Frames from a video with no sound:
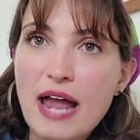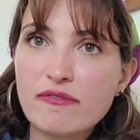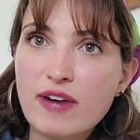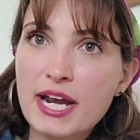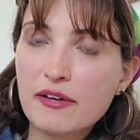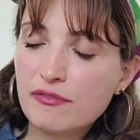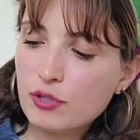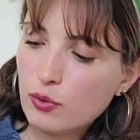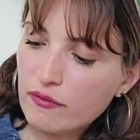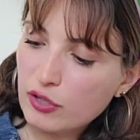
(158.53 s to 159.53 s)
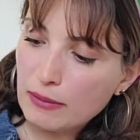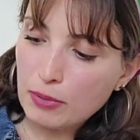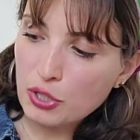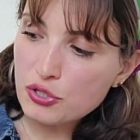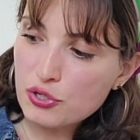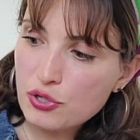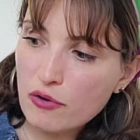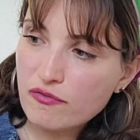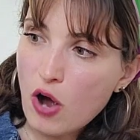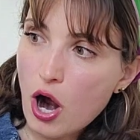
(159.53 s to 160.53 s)
I've read a few of her books
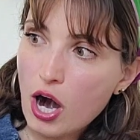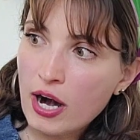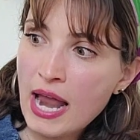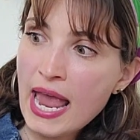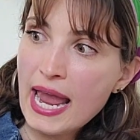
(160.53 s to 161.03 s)
so far,